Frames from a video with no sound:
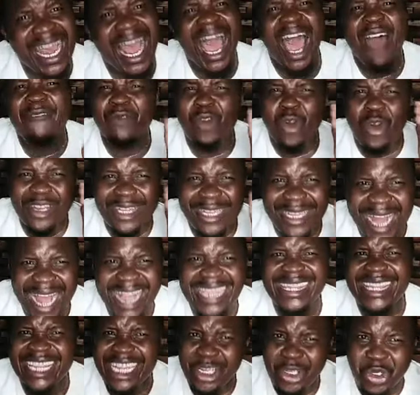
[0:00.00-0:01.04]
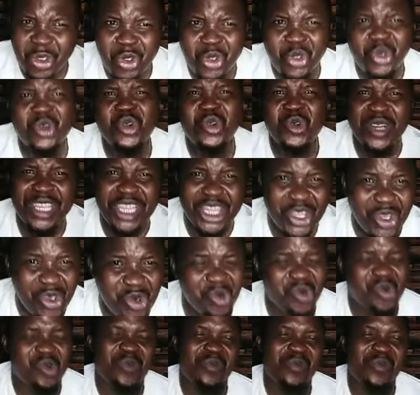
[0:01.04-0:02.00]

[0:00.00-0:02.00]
have got nothing to do with you.